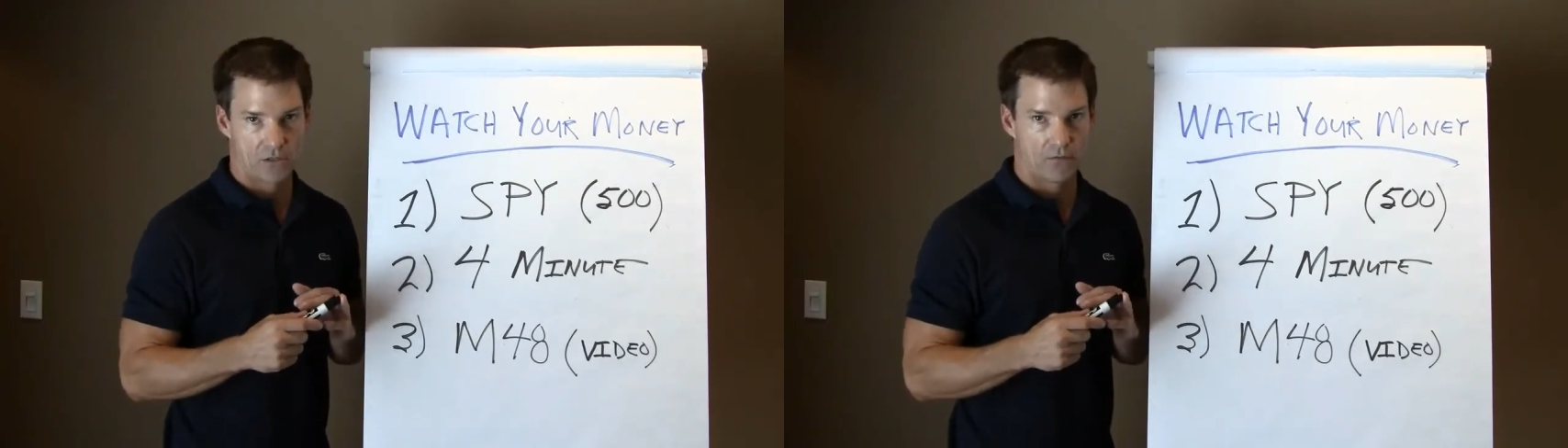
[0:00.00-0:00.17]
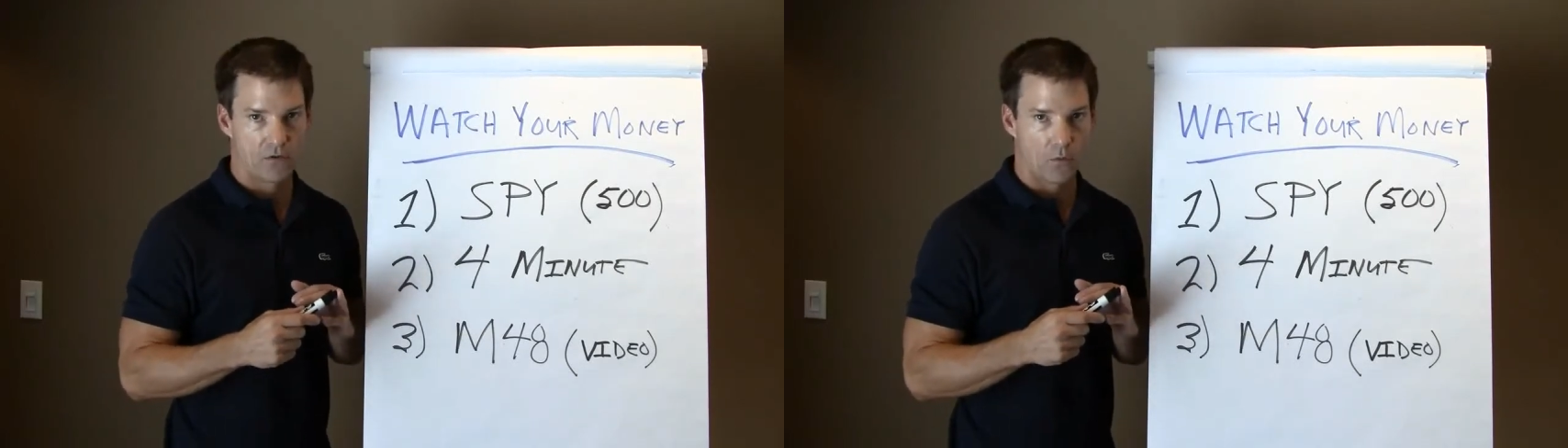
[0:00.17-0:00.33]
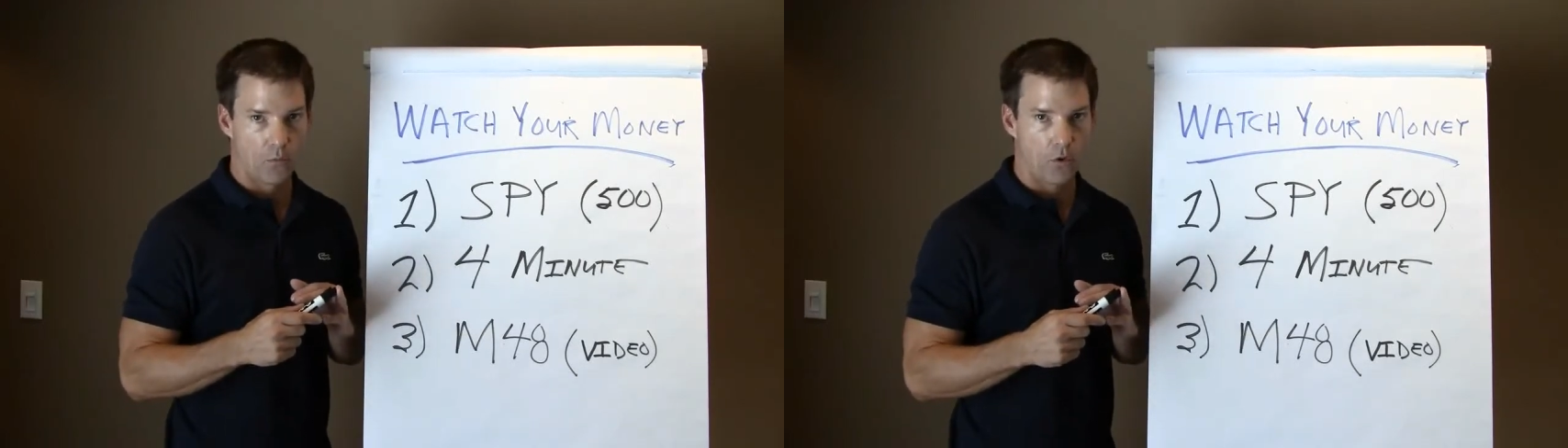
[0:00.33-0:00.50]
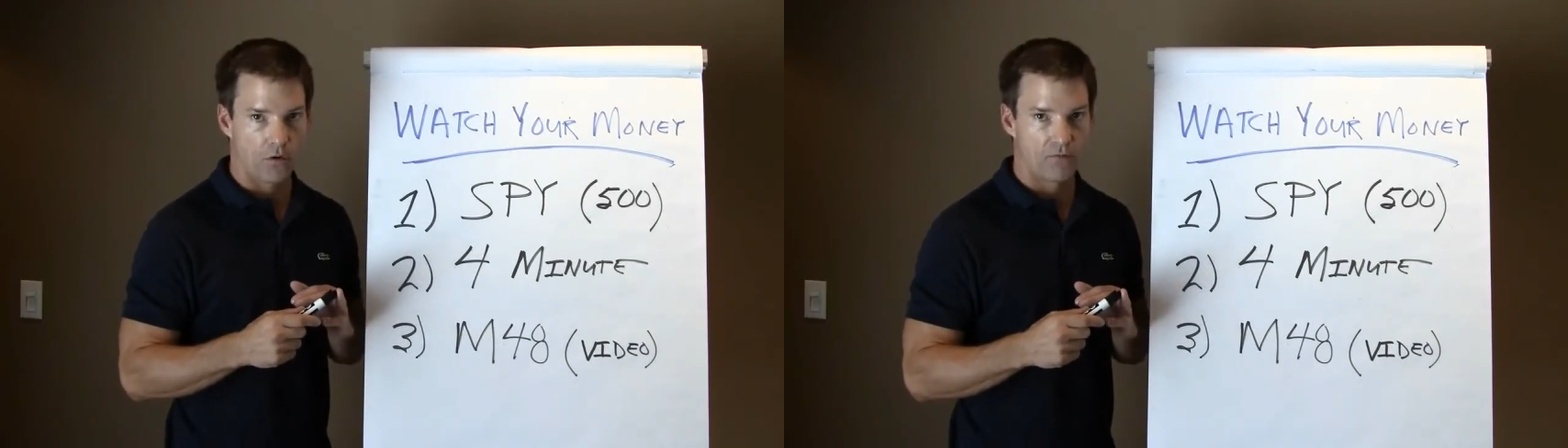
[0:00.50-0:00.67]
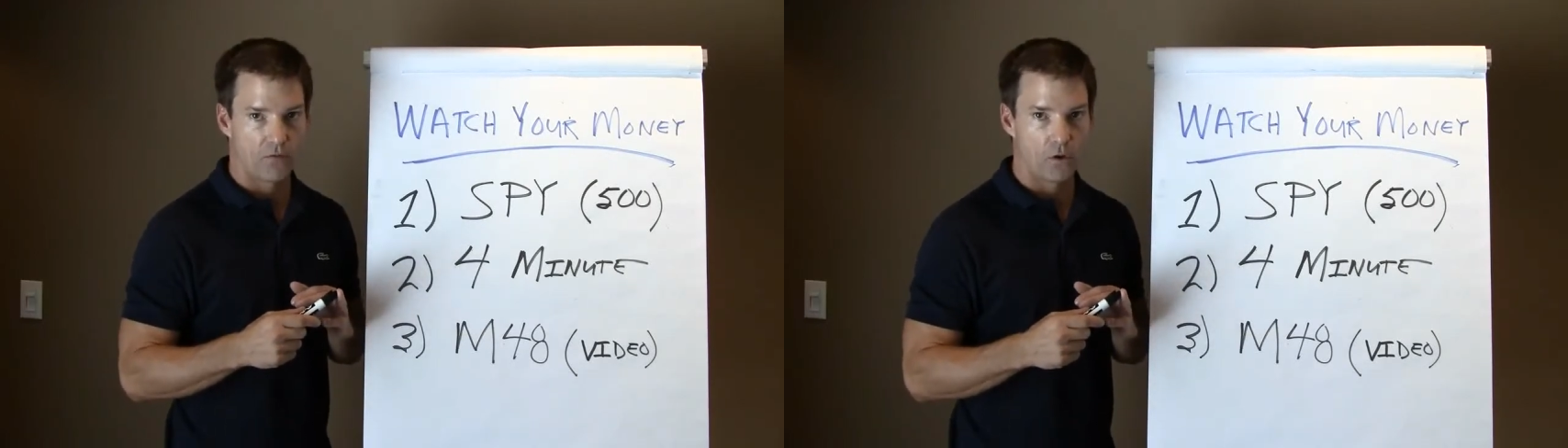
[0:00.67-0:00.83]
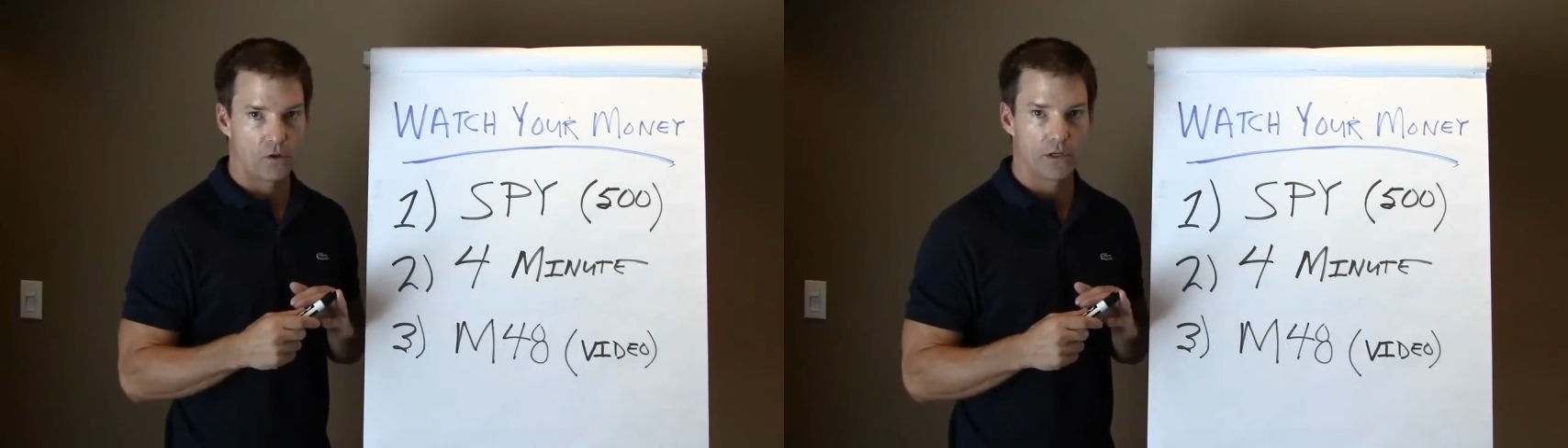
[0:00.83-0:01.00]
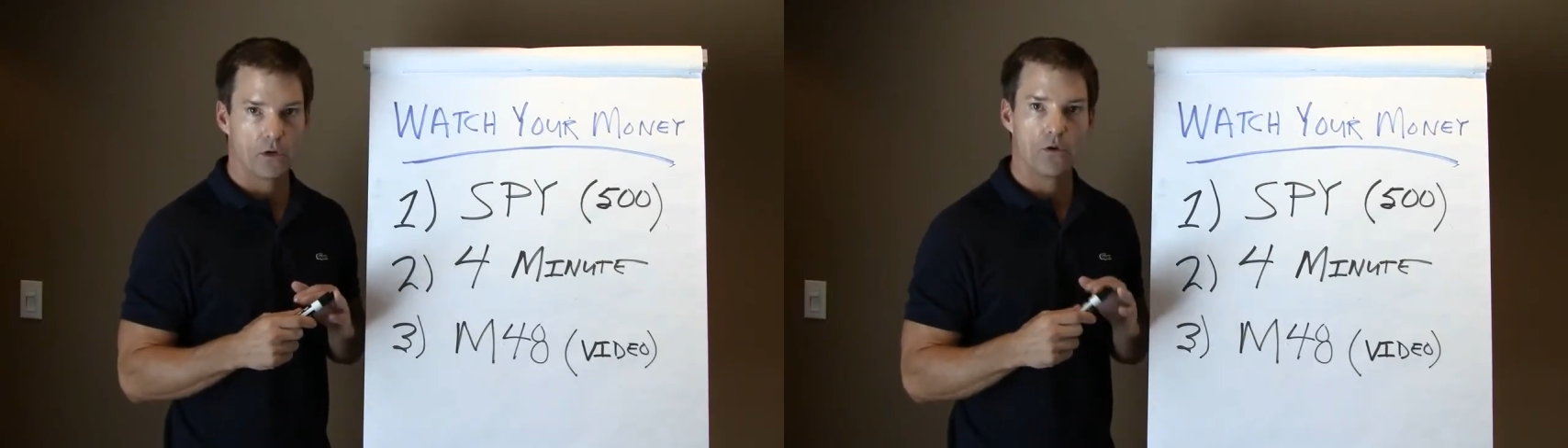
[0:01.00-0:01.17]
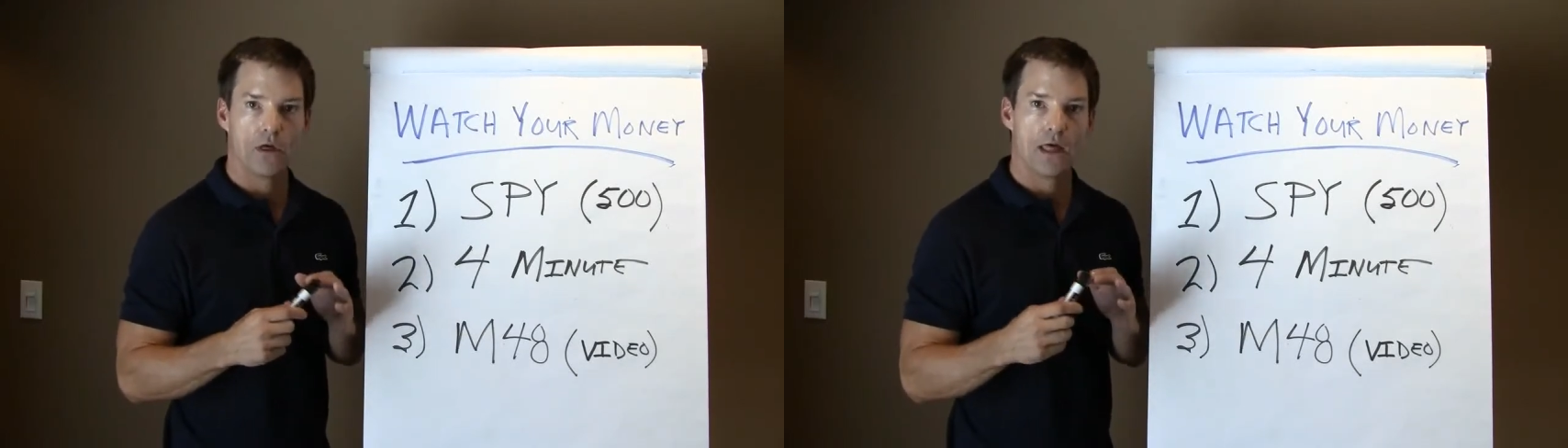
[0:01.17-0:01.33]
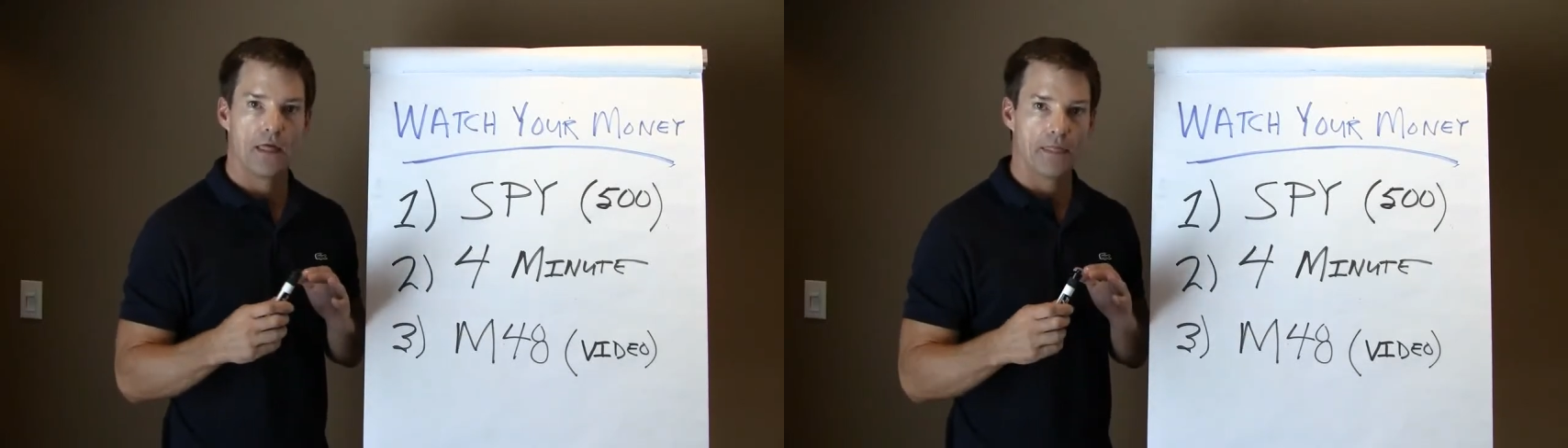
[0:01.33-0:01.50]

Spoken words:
of your portfolio